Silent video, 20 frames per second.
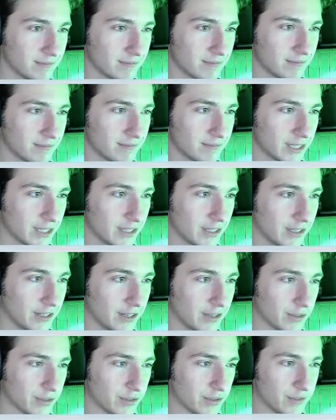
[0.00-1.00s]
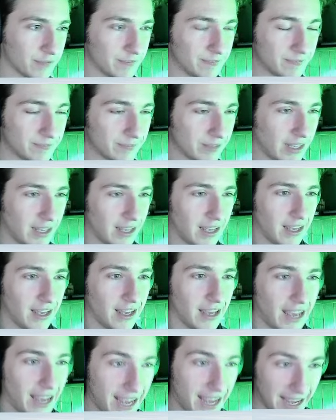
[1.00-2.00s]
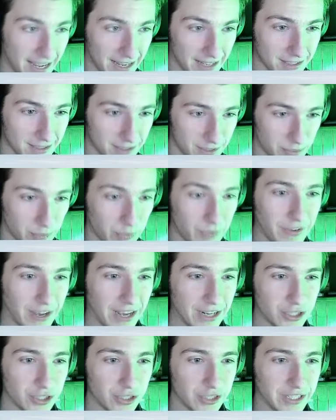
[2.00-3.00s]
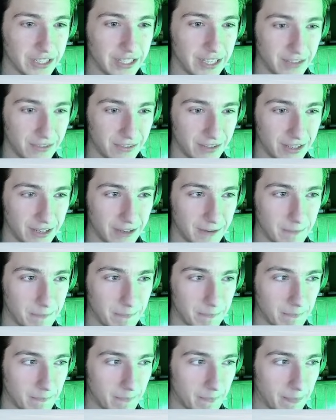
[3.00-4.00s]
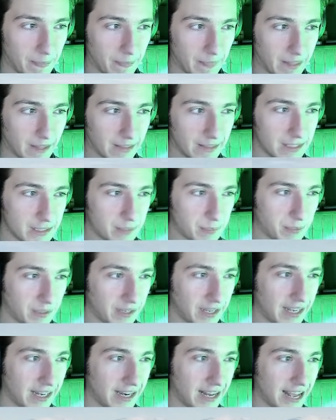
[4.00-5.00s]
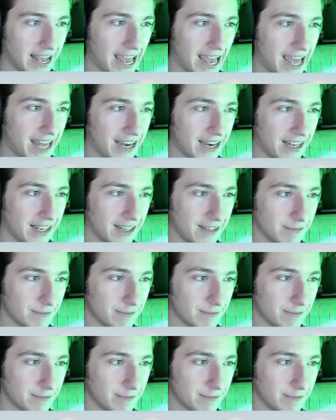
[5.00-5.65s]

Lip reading: There it goes. And we've actually given this plane a heading.